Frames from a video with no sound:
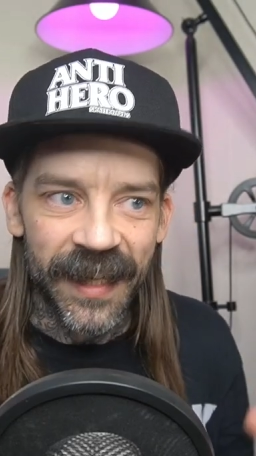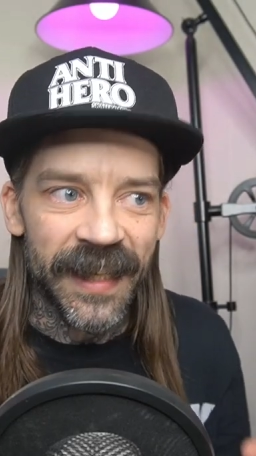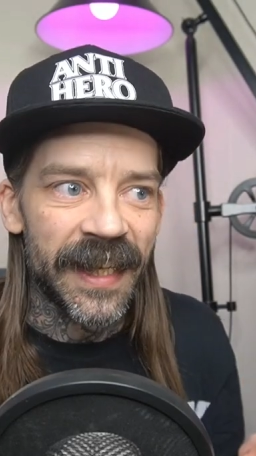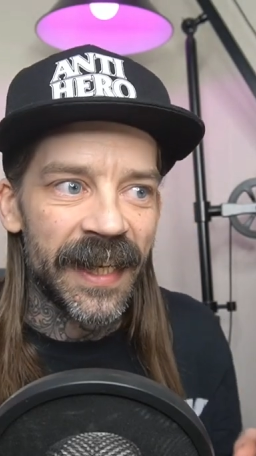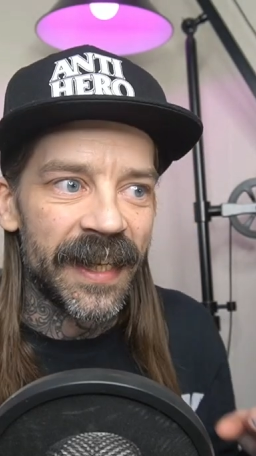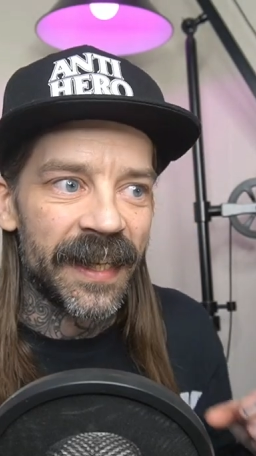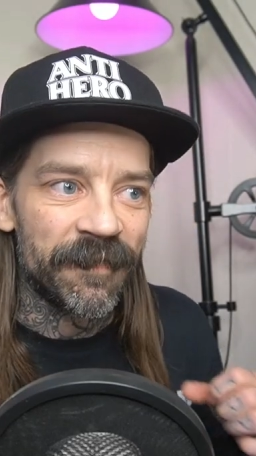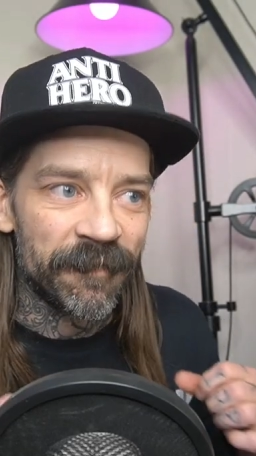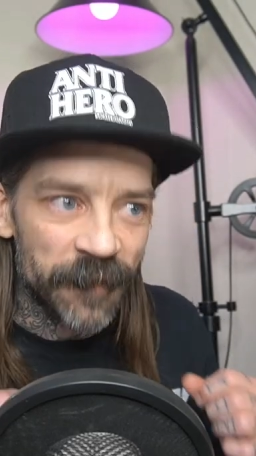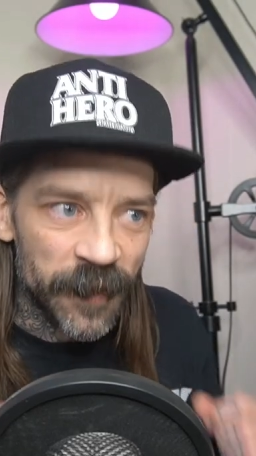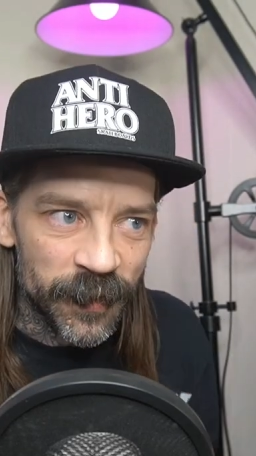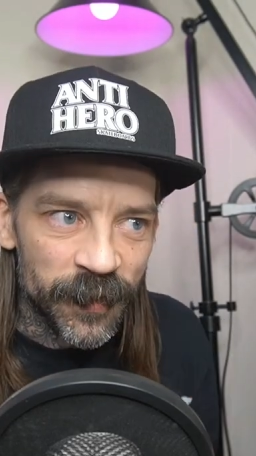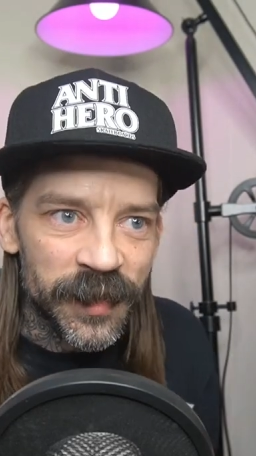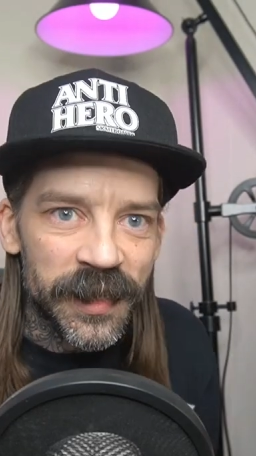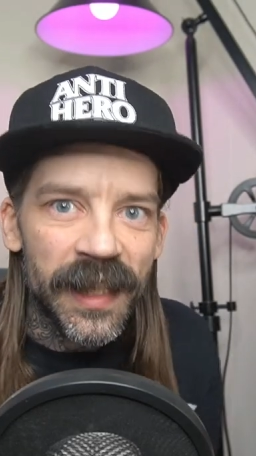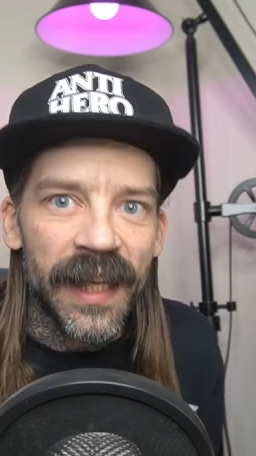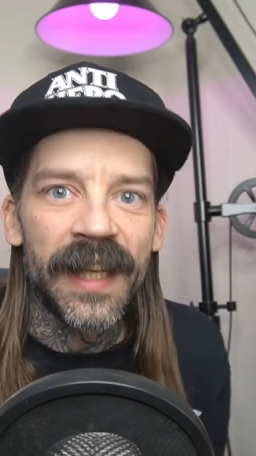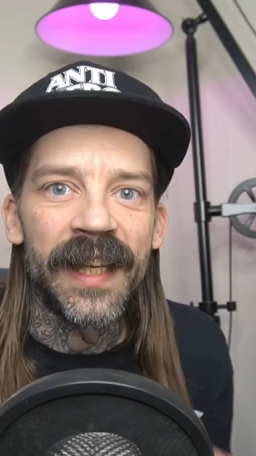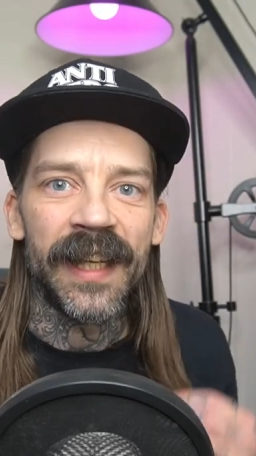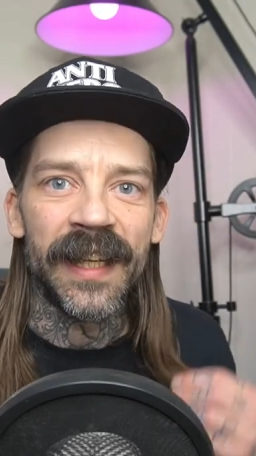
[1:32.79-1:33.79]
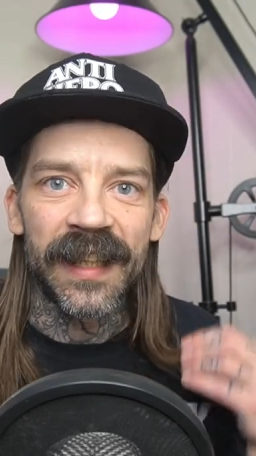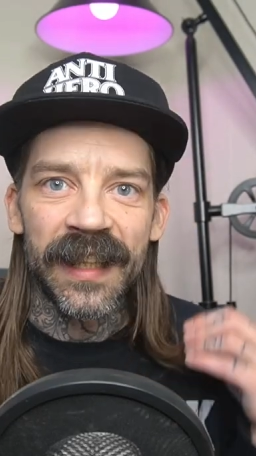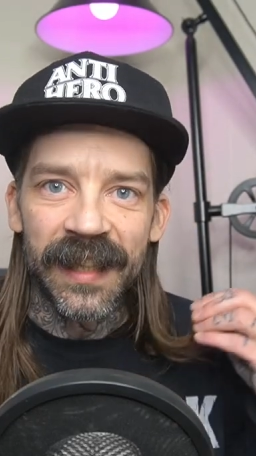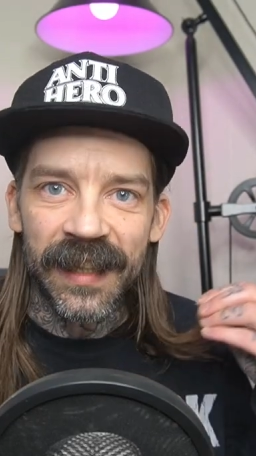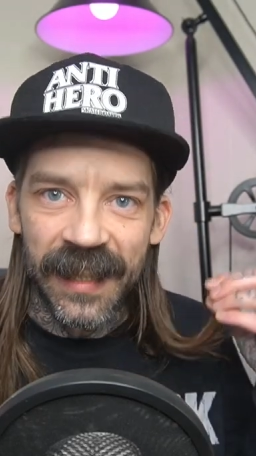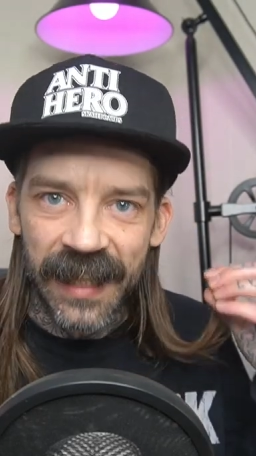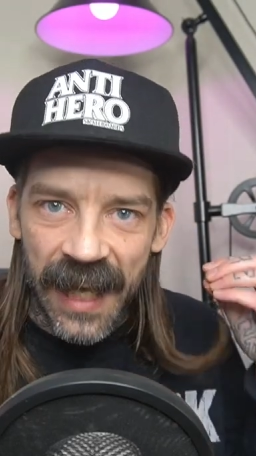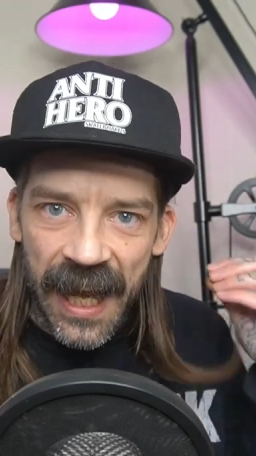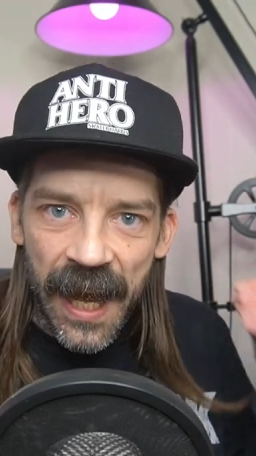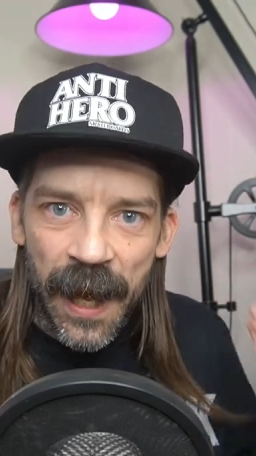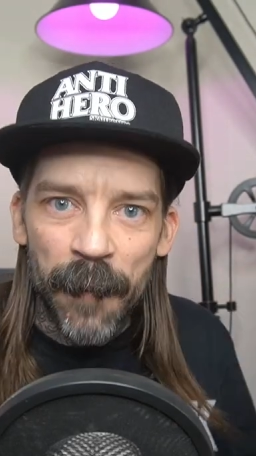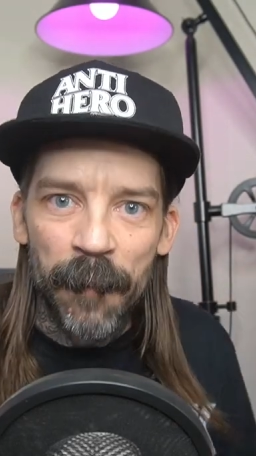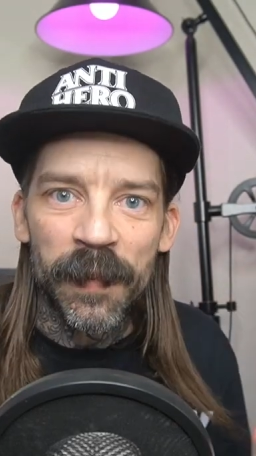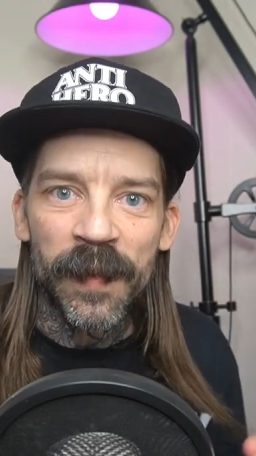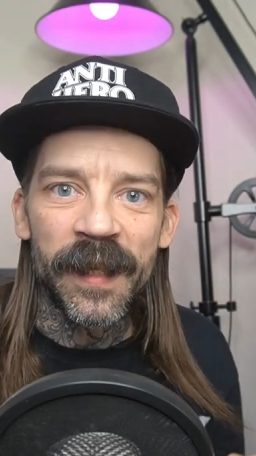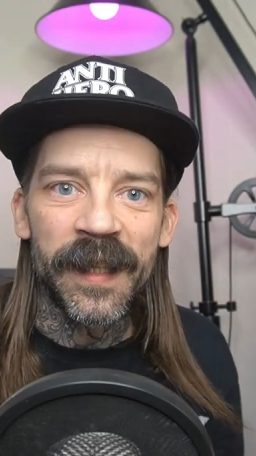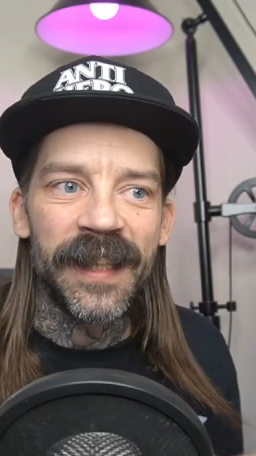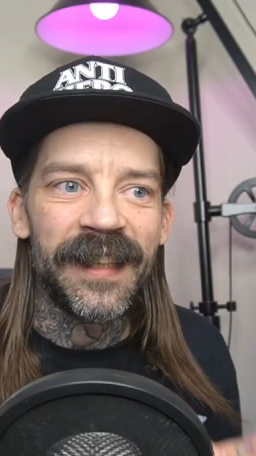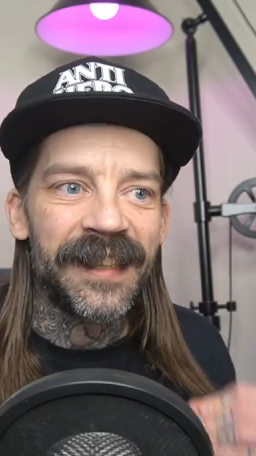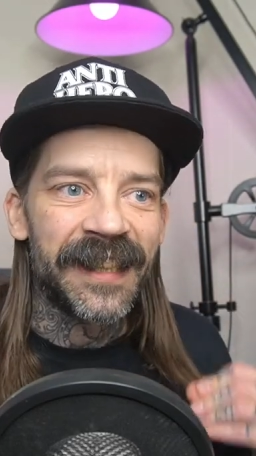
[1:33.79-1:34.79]
It feels like a
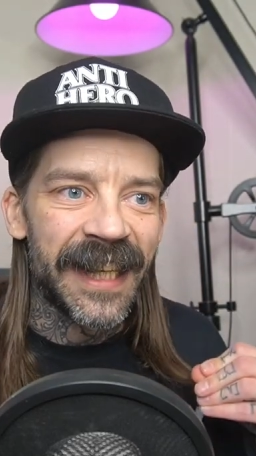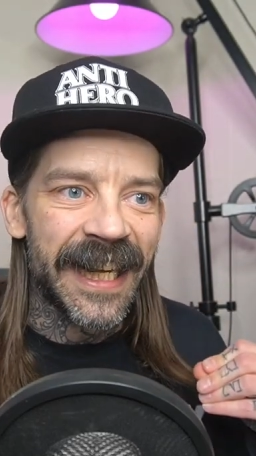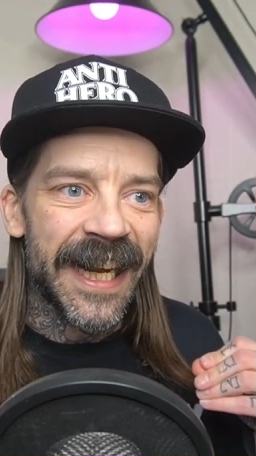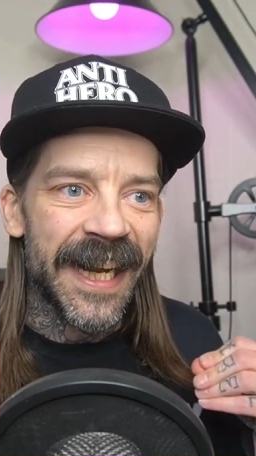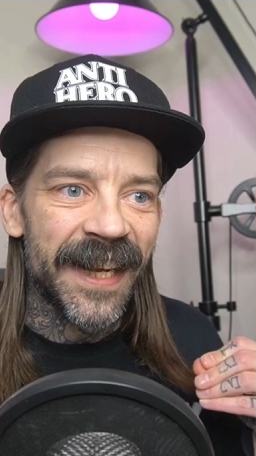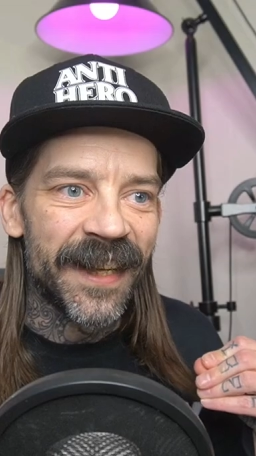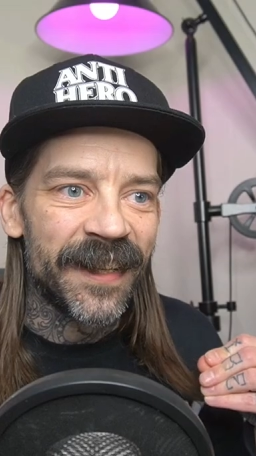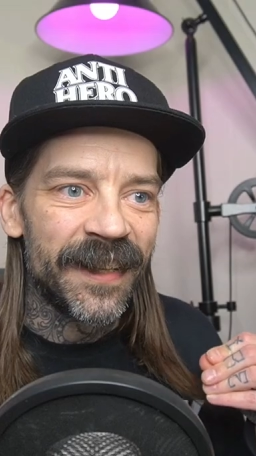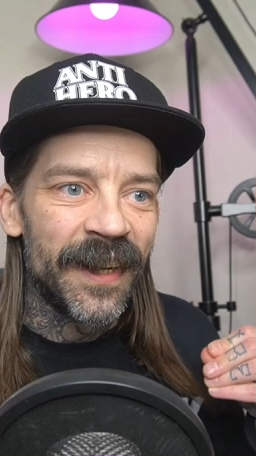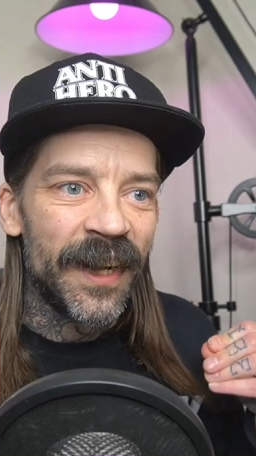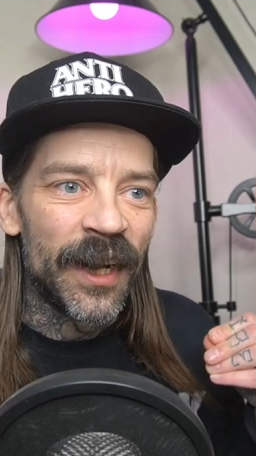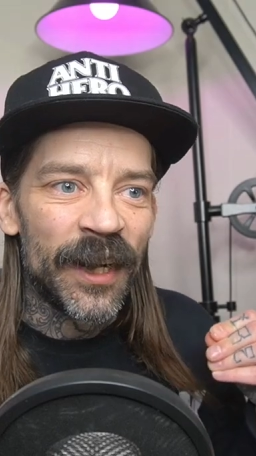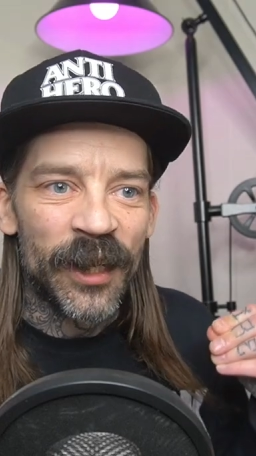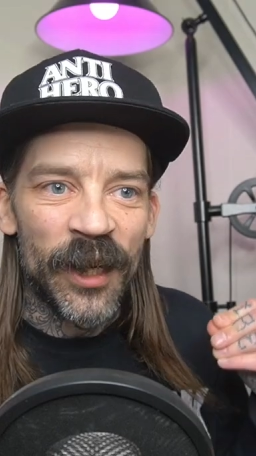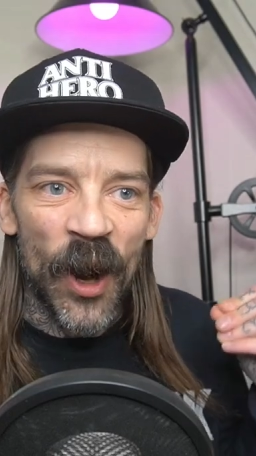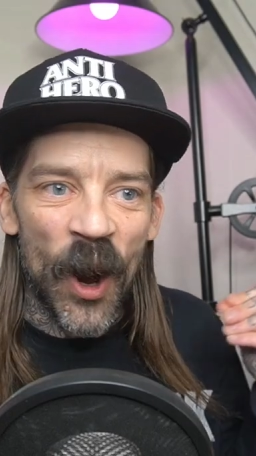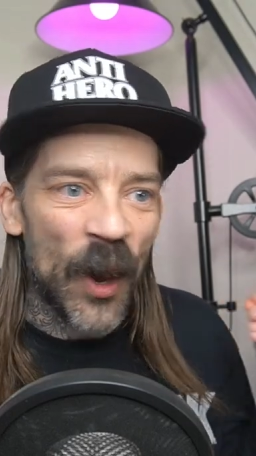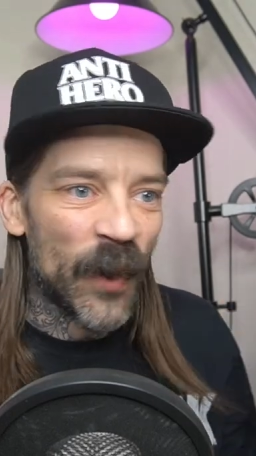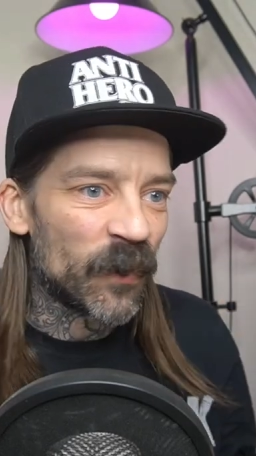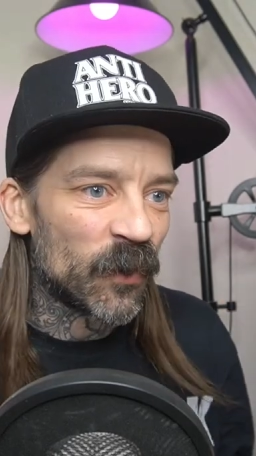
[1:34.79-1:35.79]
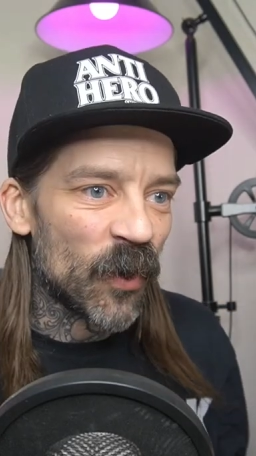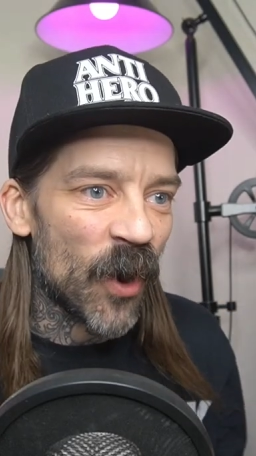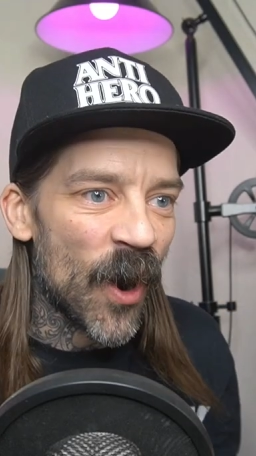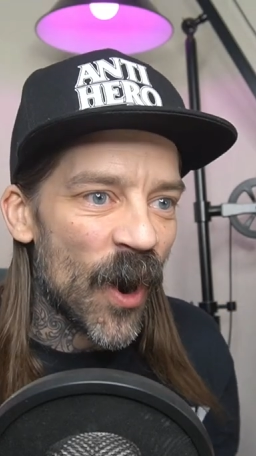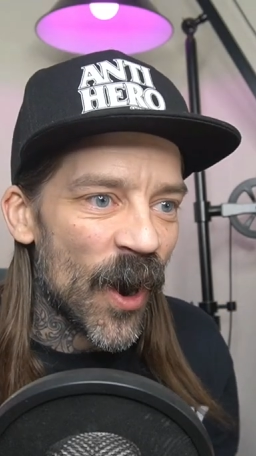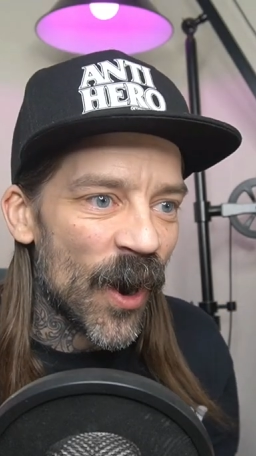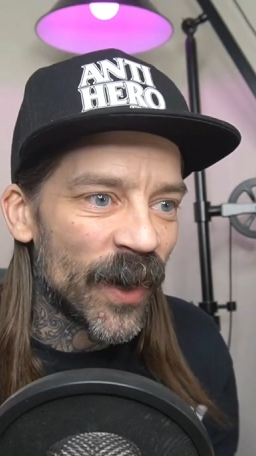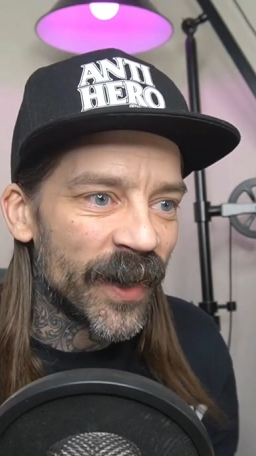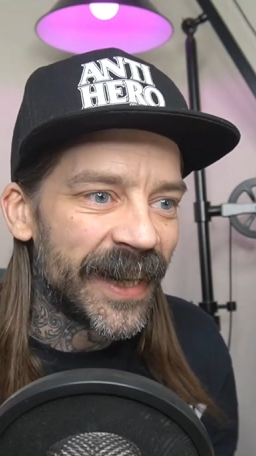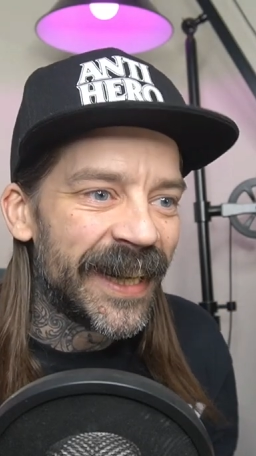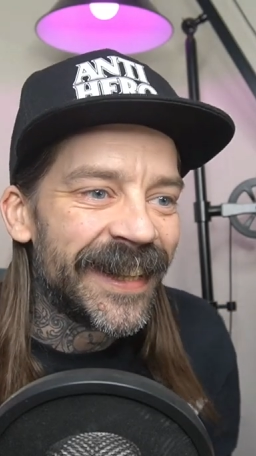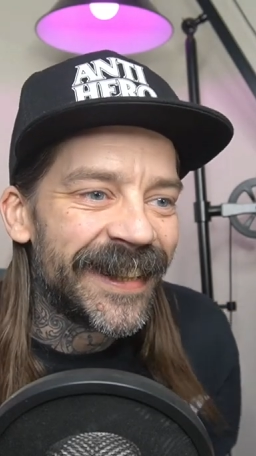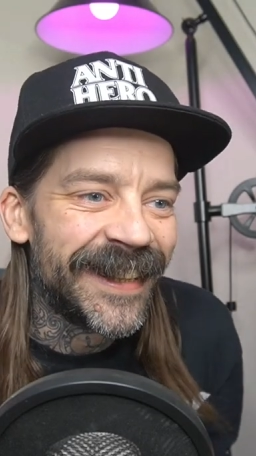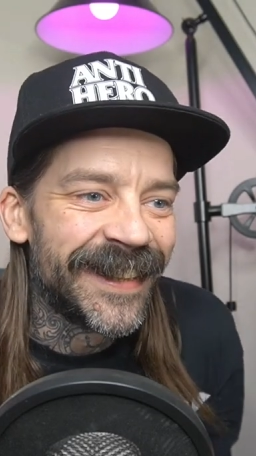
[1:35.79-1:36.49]
gambling den gone wrong